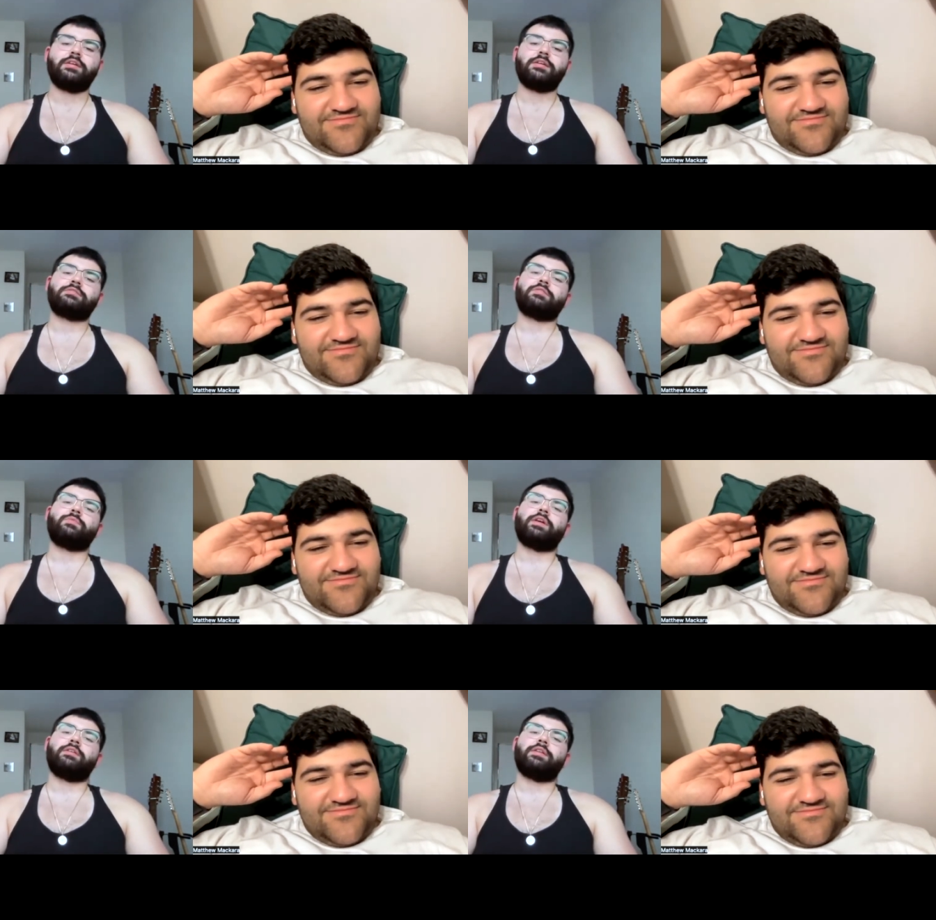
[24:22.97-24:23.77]
Speaker 1: So we
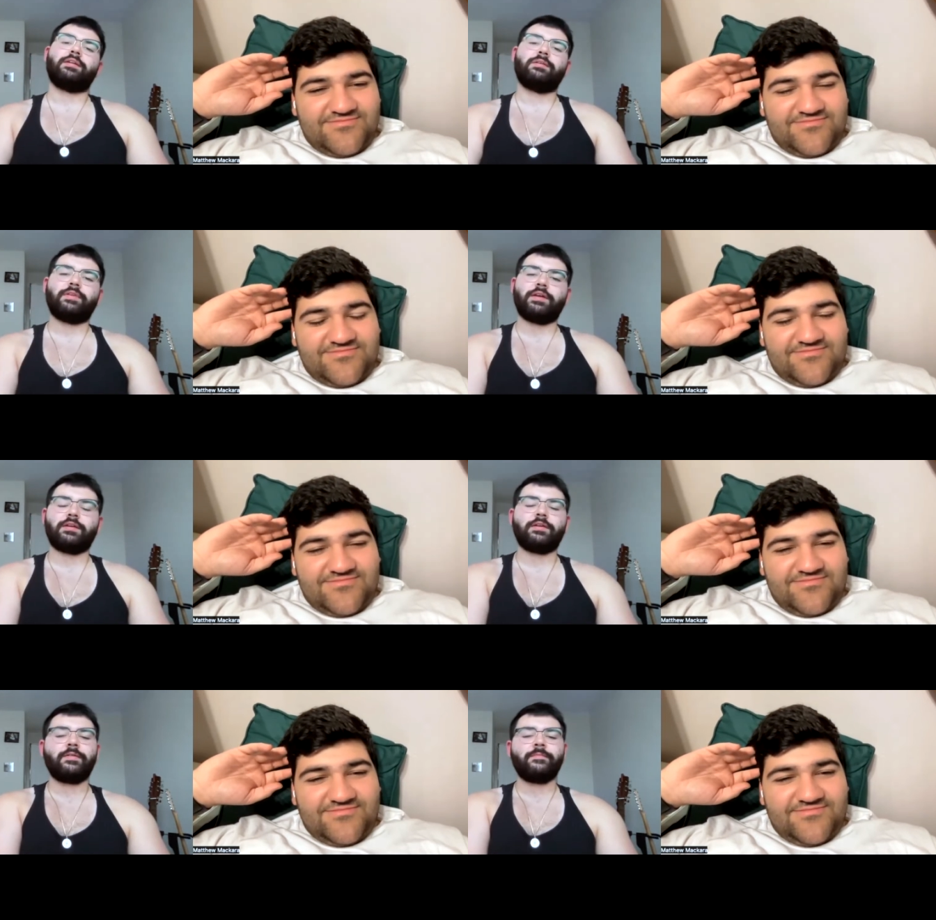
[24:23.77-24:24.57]
get on the
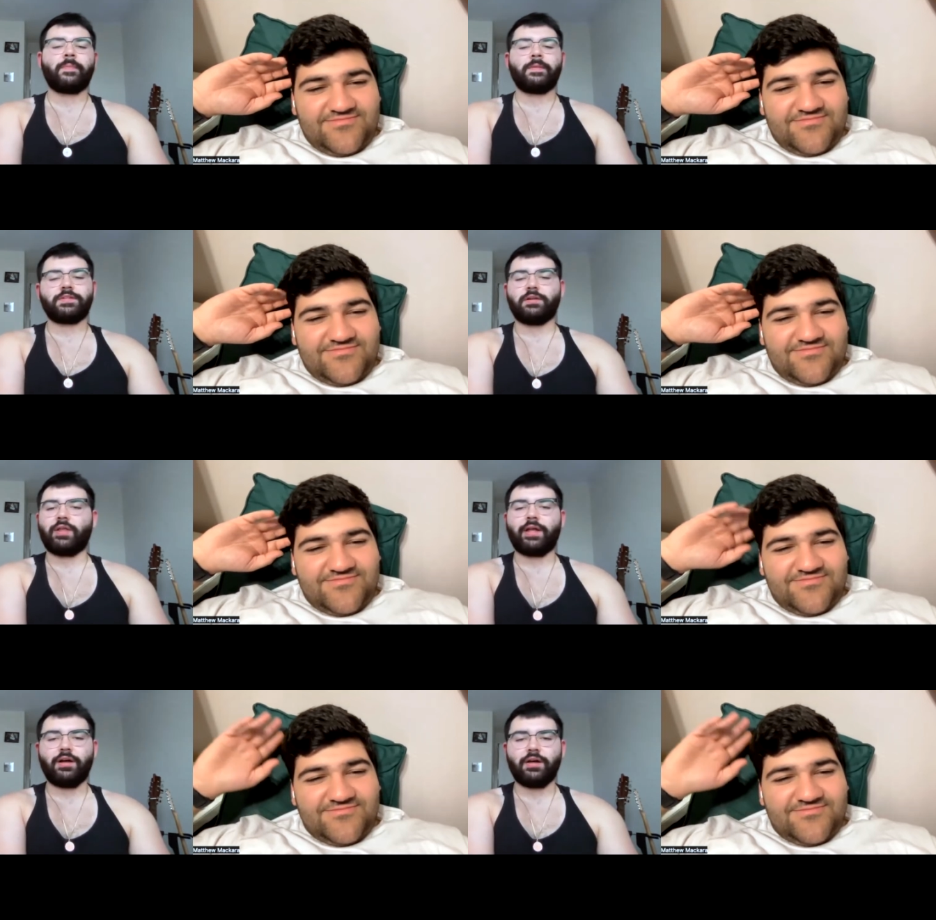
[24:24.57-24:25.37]
elevator. She don't
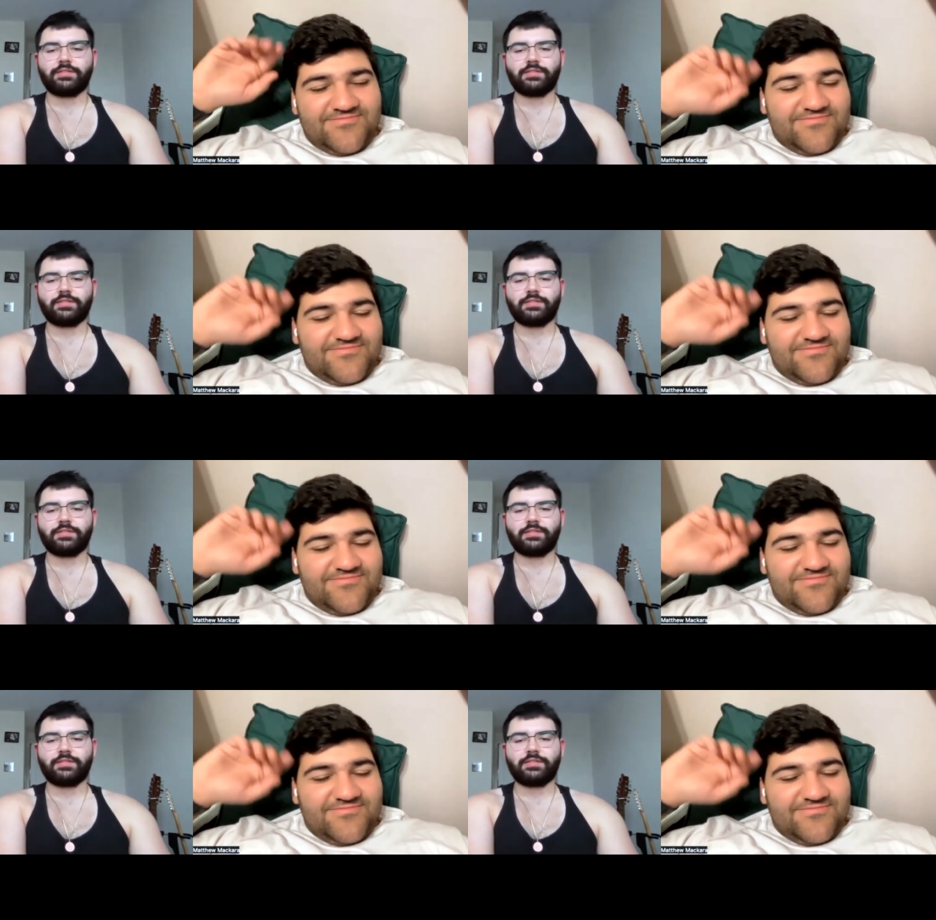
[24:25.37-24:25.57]
like heights.